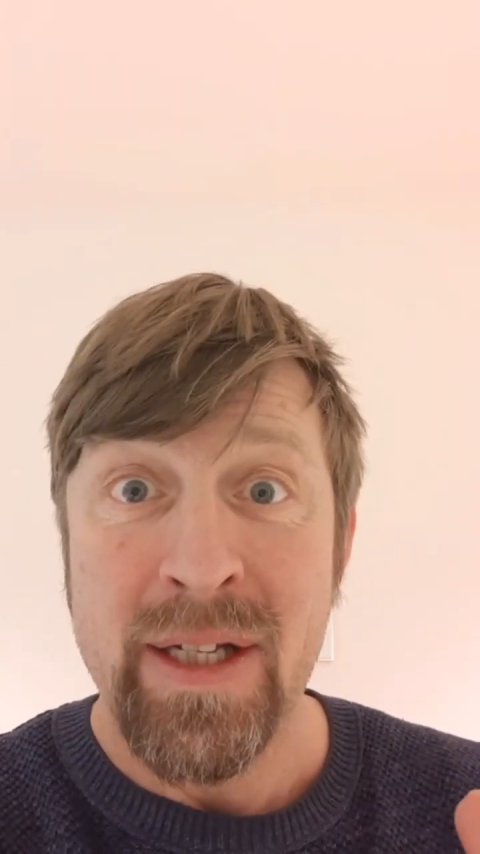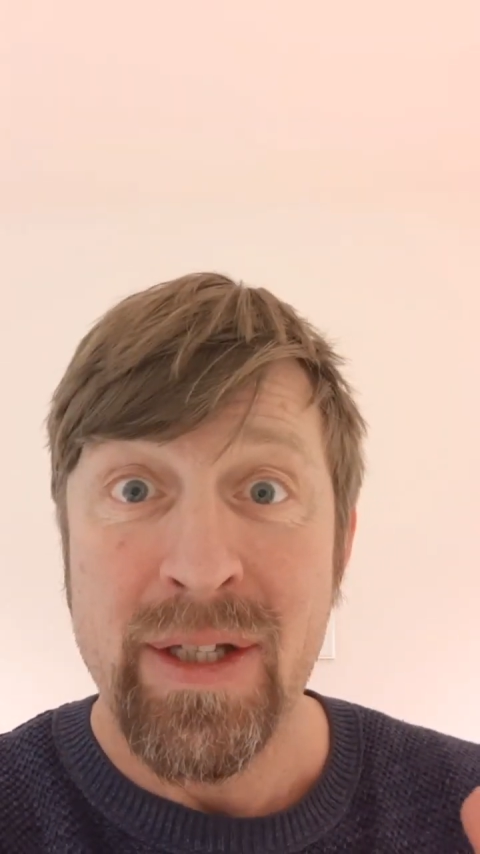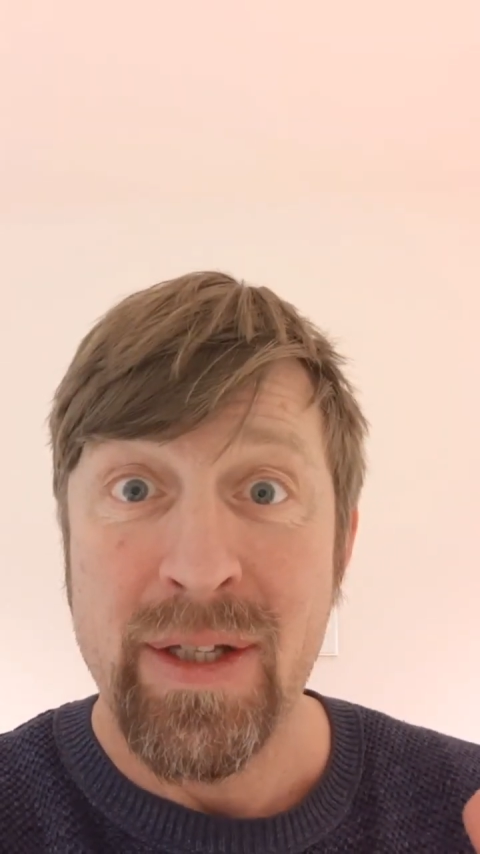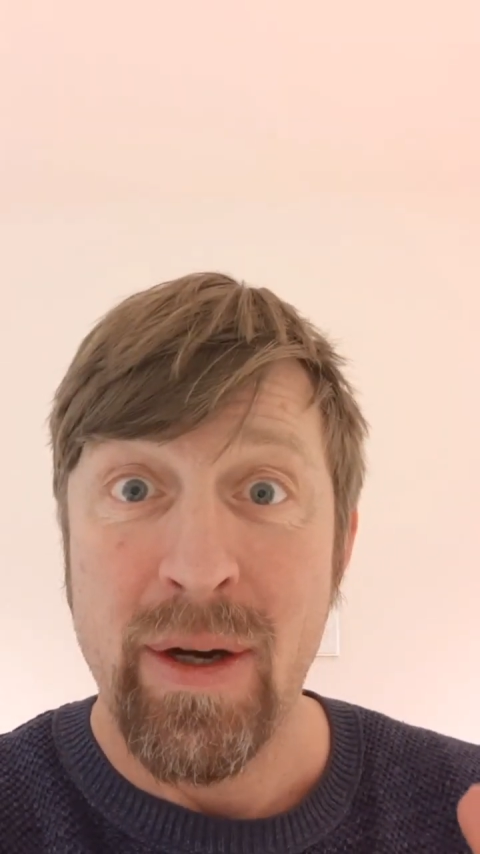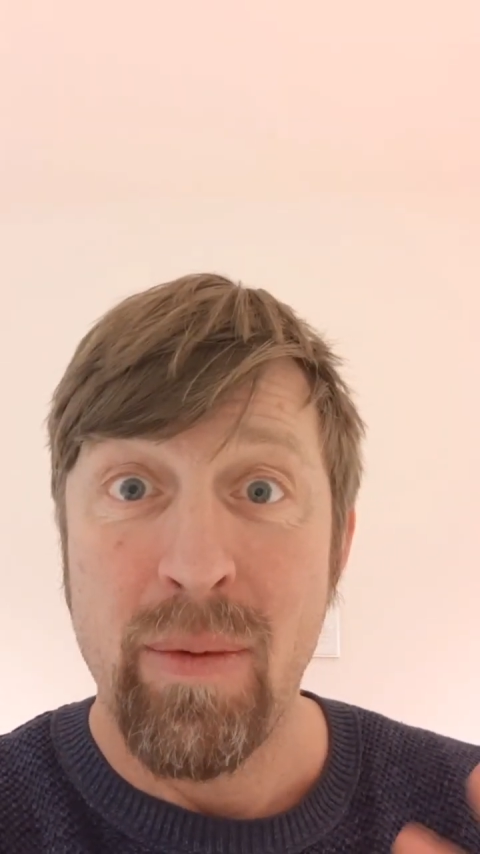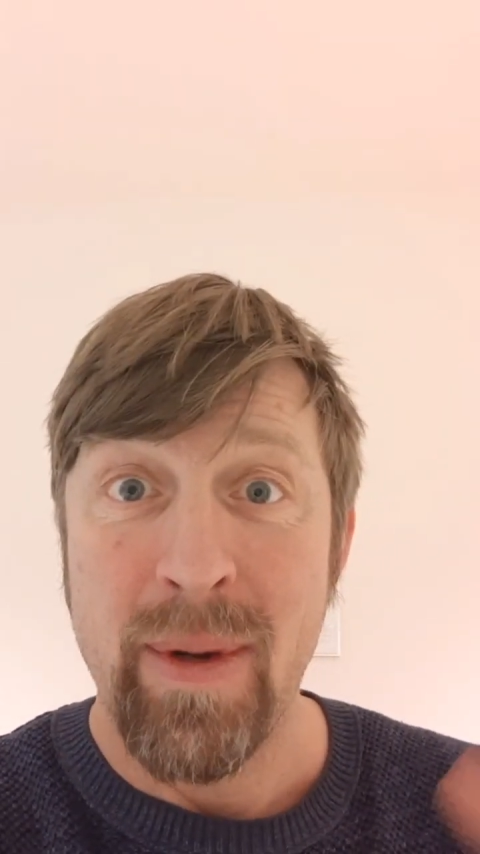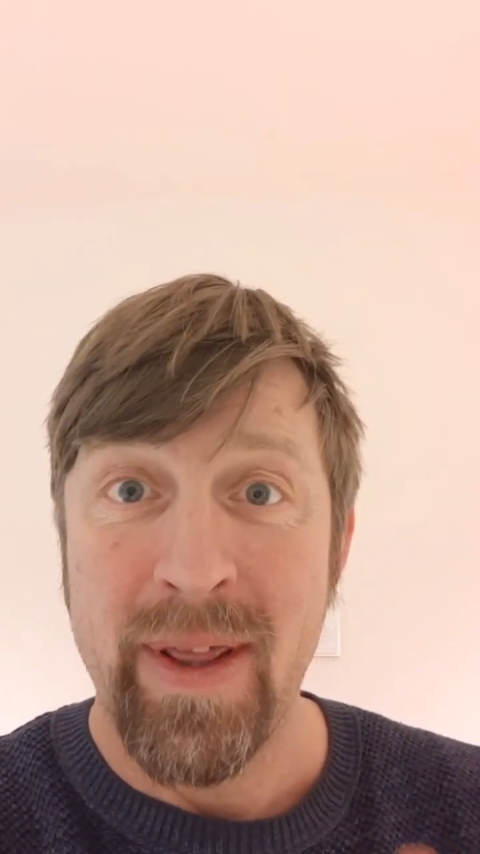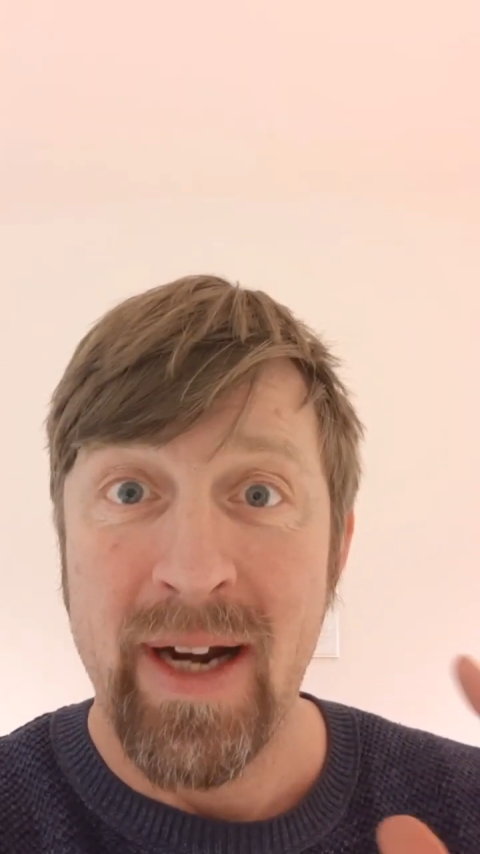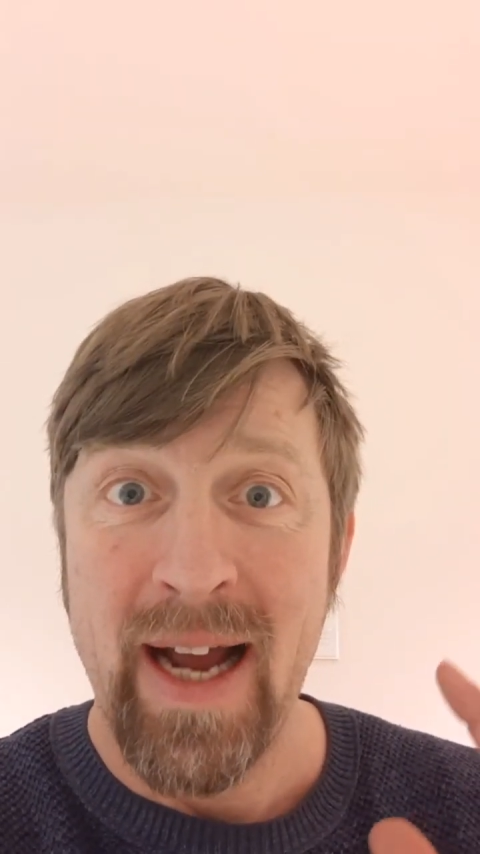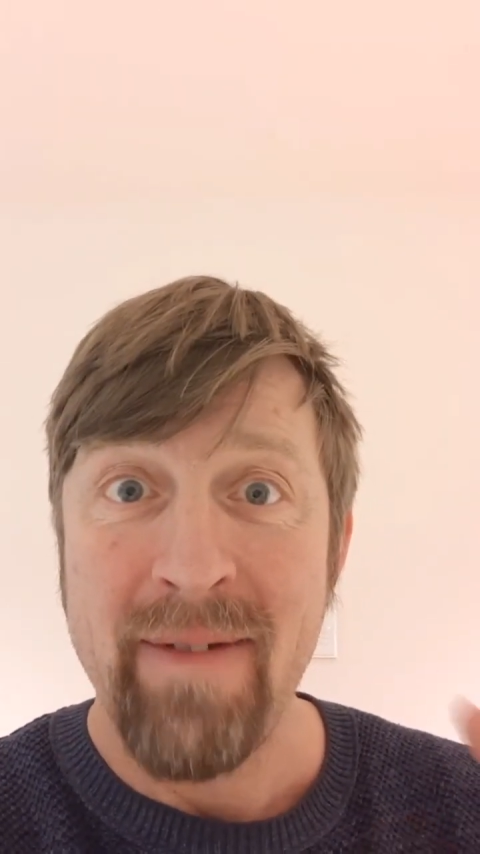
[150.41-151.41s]
So
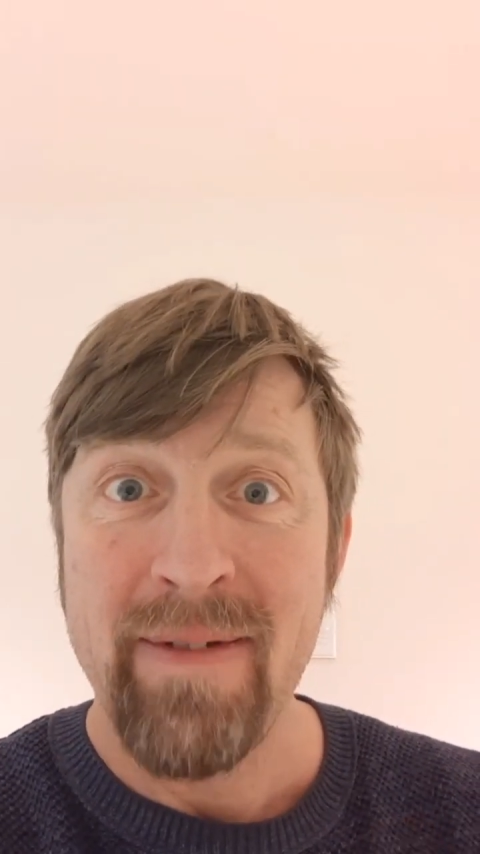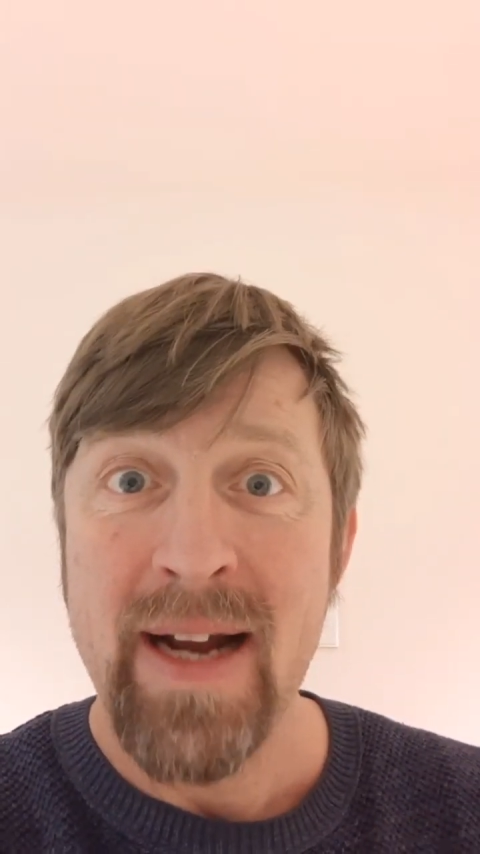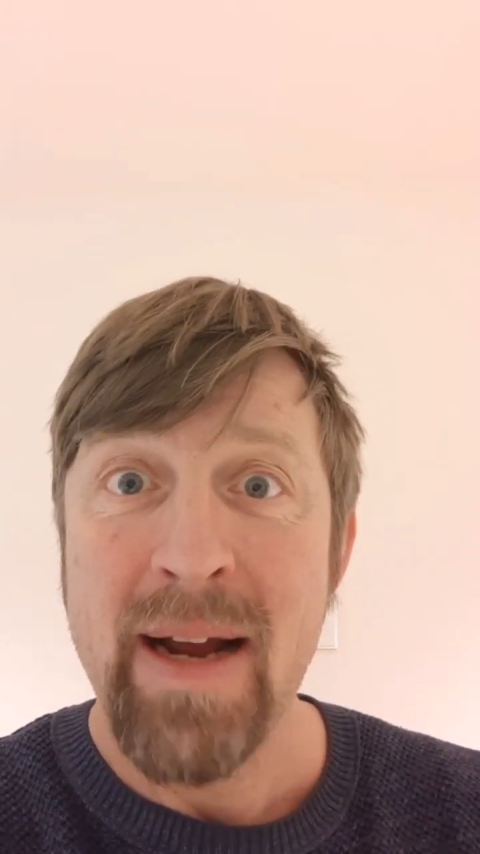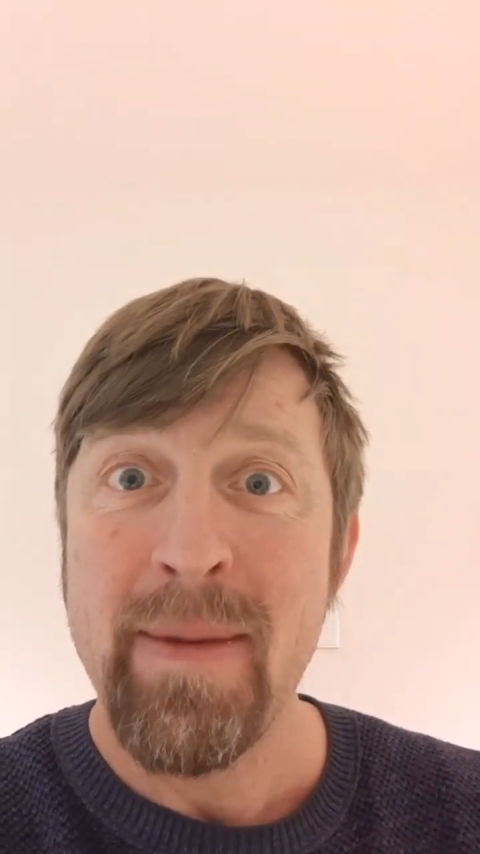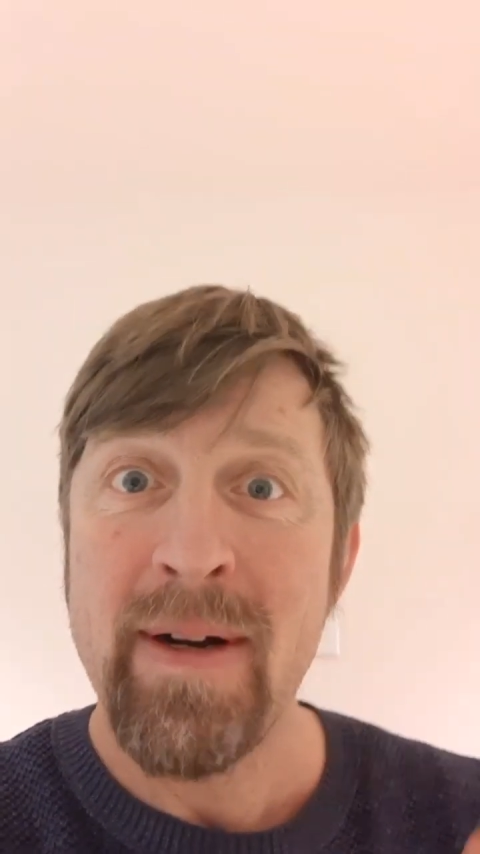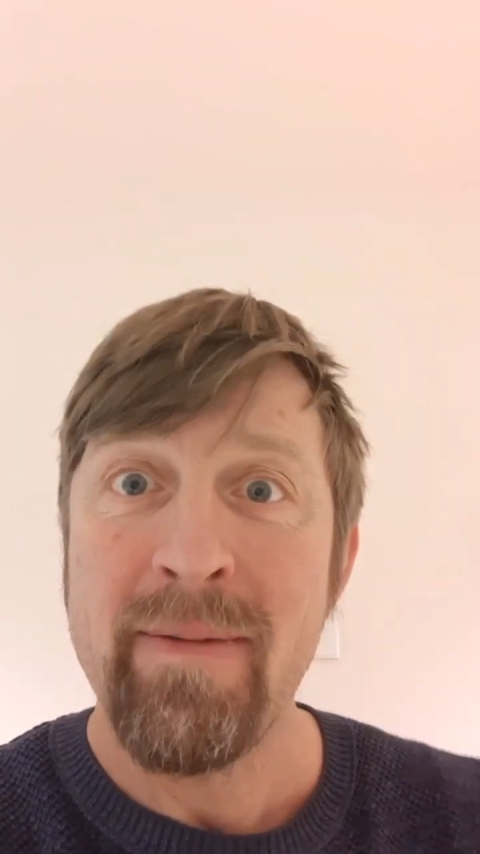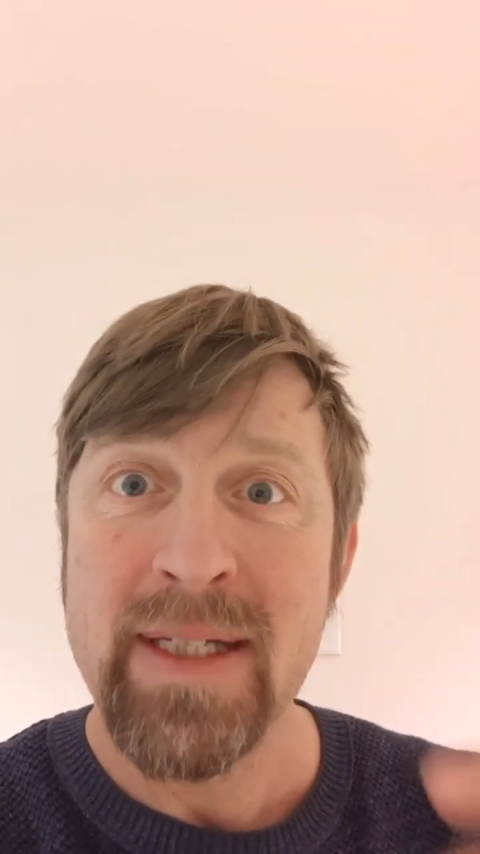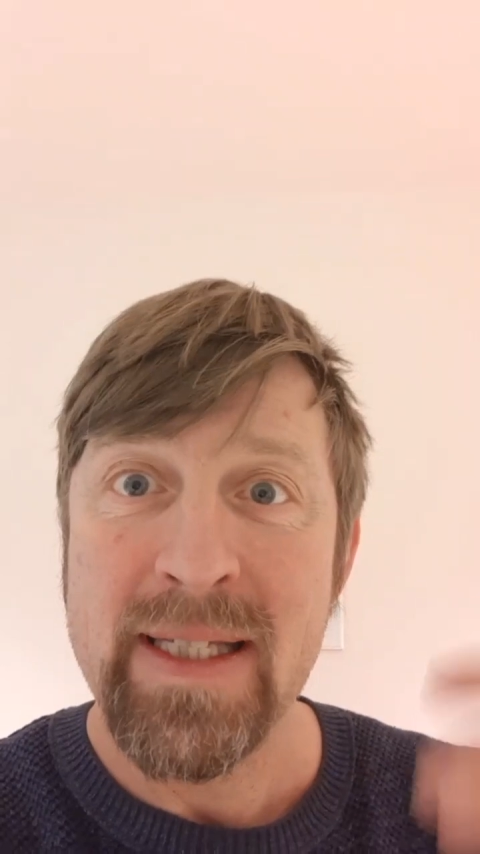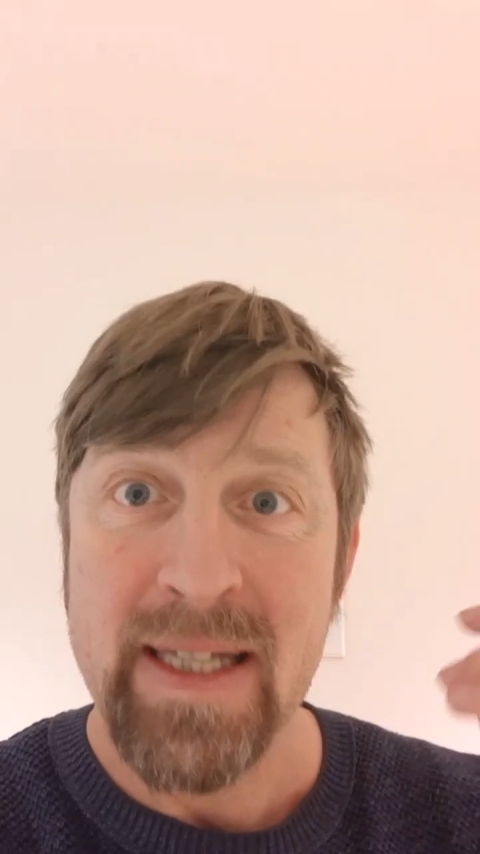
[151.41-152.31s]
with a lifetime invest,